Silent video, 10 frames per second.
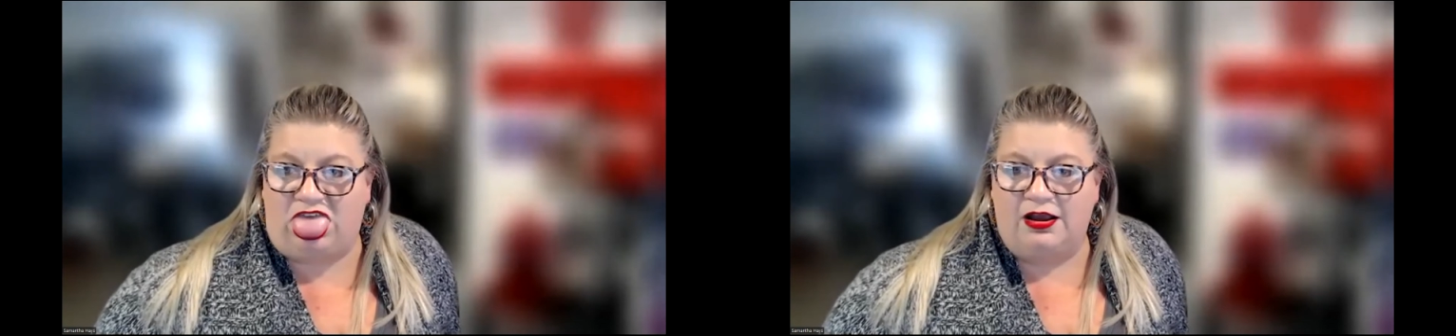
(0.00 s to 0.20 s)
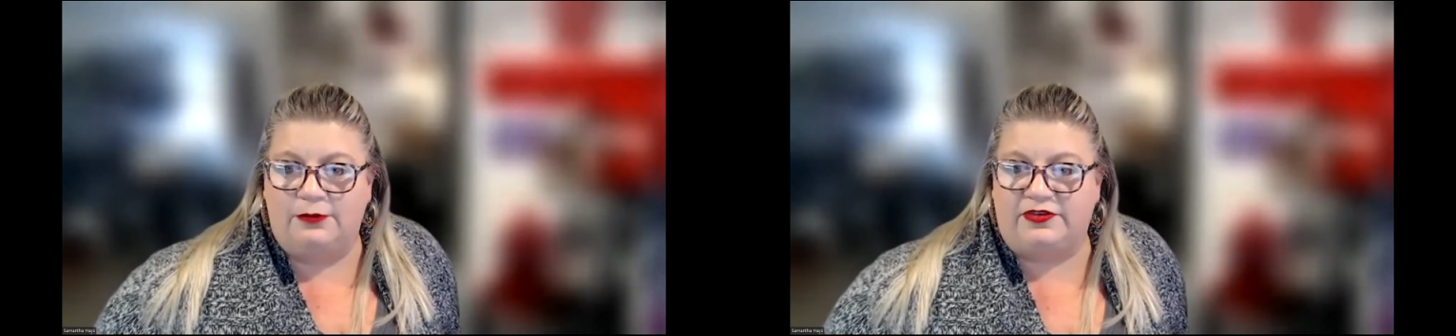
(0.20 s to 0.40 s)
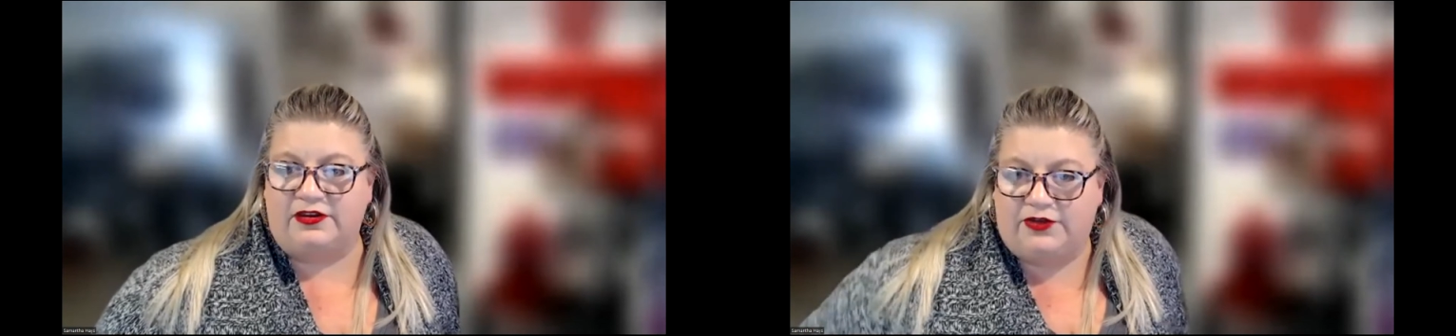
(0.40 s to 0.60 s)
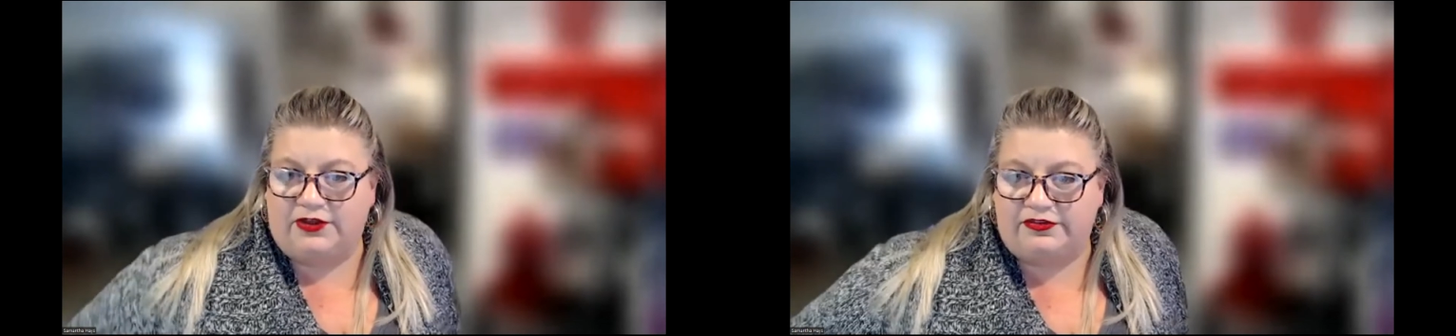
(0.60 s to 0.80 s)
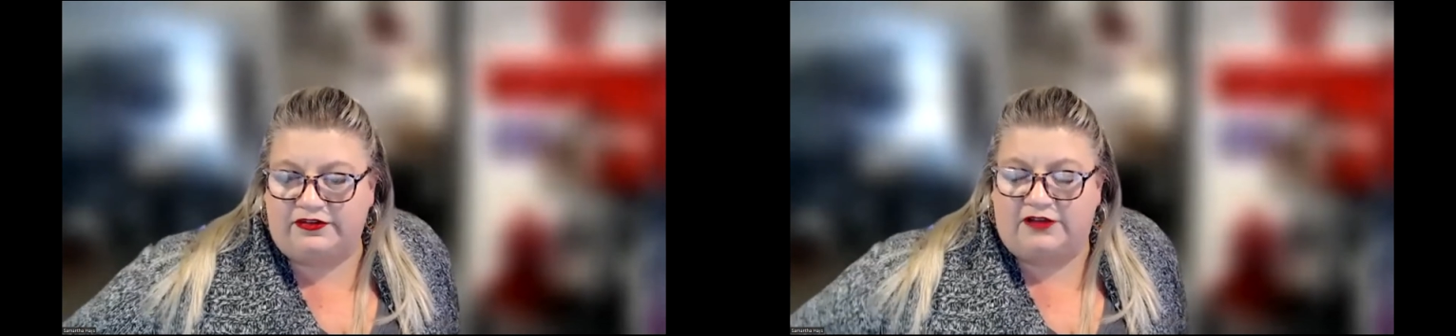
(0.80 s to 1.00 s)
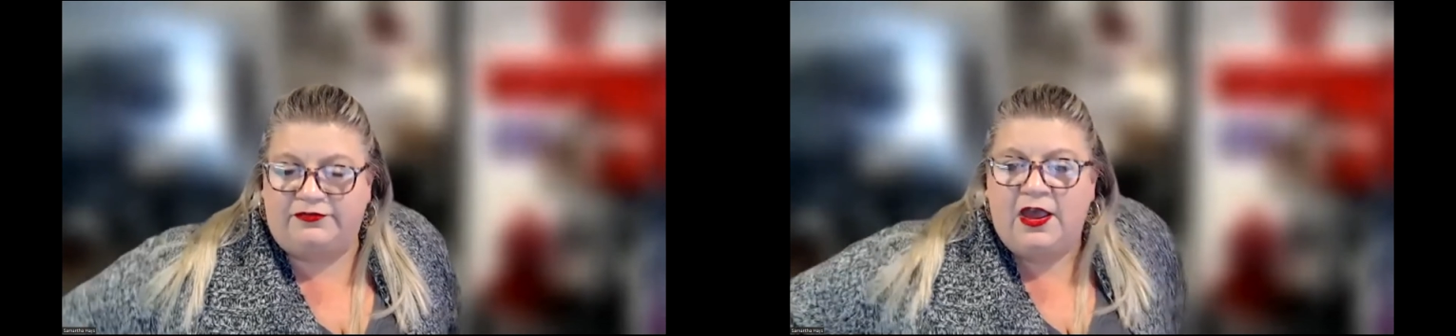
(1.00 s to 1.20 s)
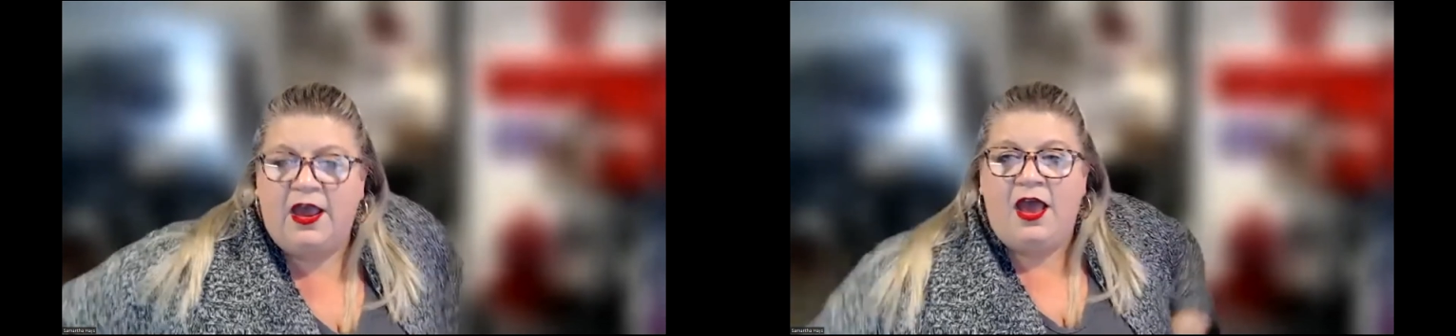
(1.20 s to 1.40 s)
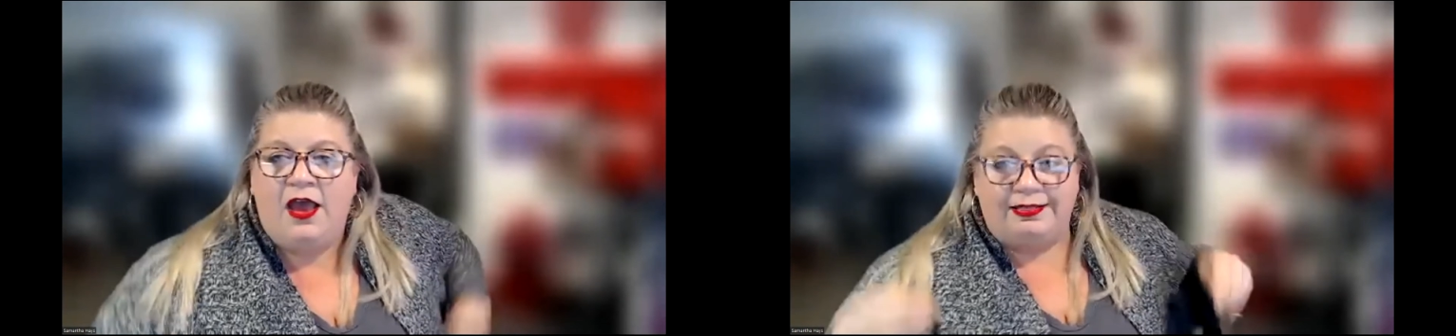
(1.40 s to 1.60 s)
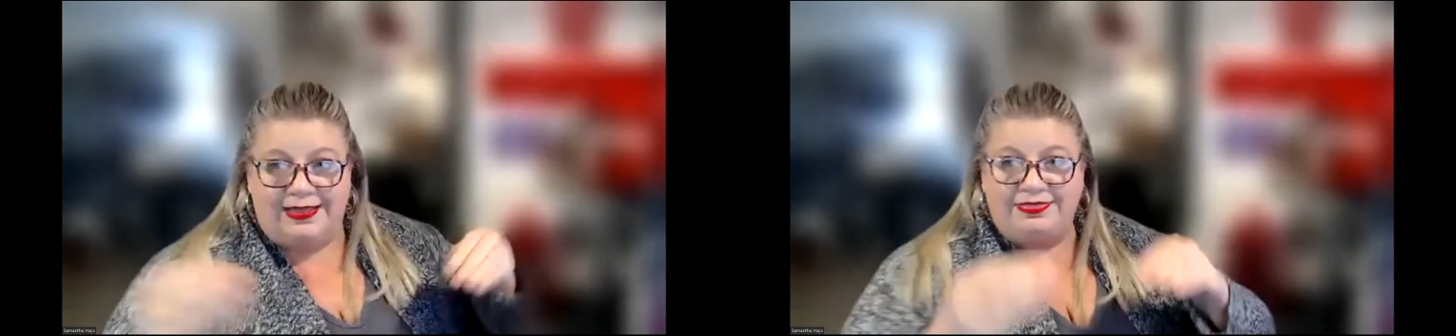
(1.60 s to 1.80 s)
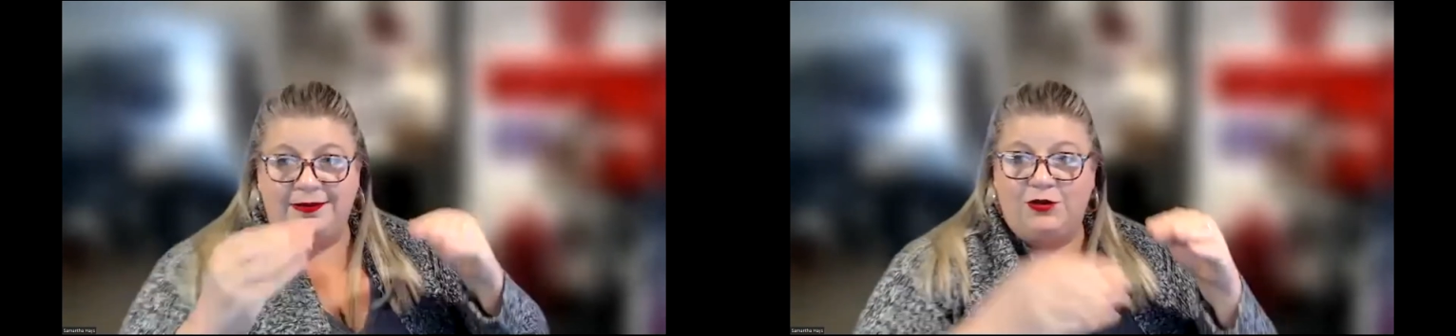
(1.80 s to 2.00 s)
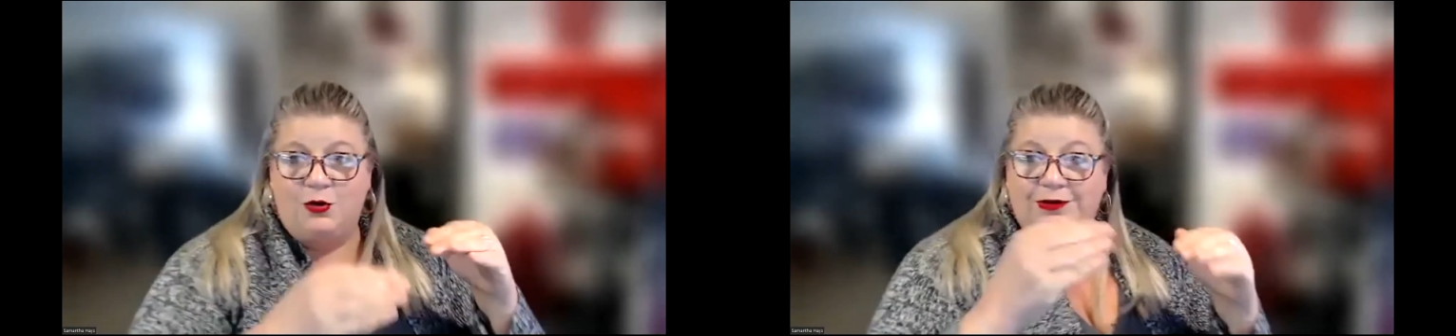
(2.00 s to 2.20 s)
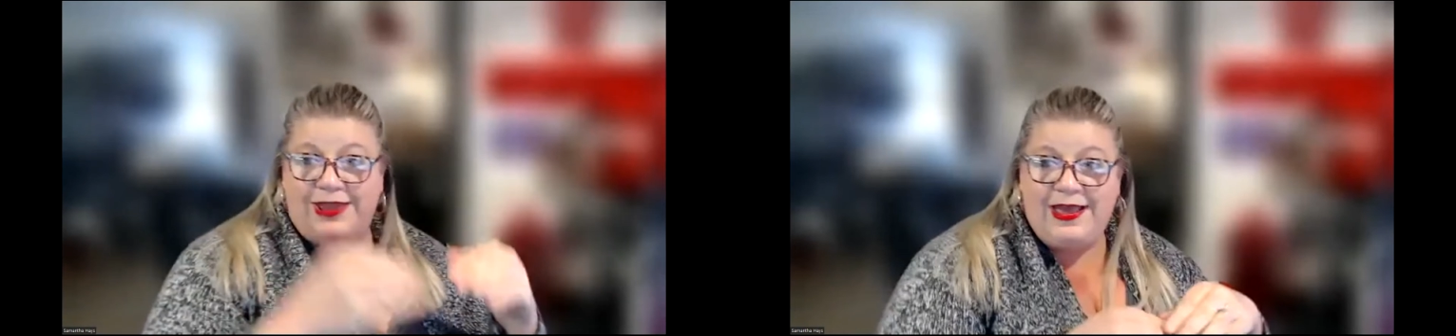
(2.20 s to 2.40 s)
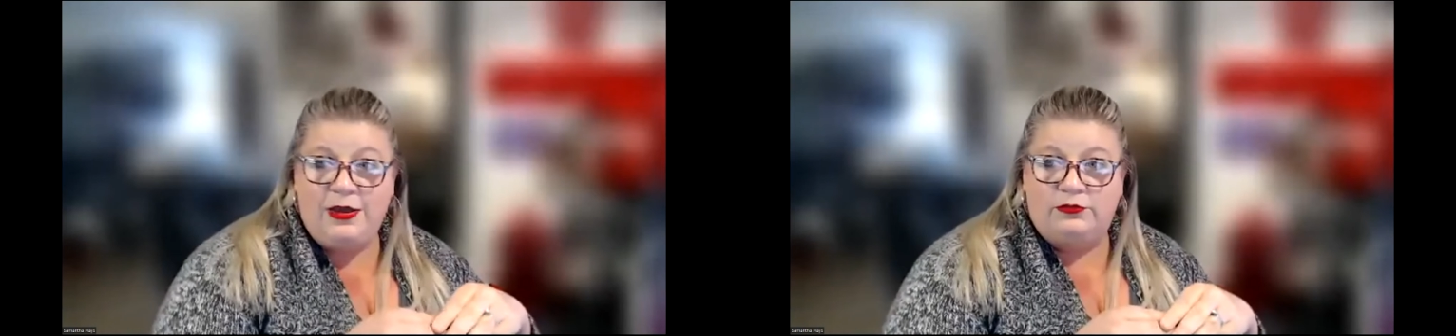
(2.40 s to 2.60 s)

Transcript: I'm sick of all this stuff. Let them know now.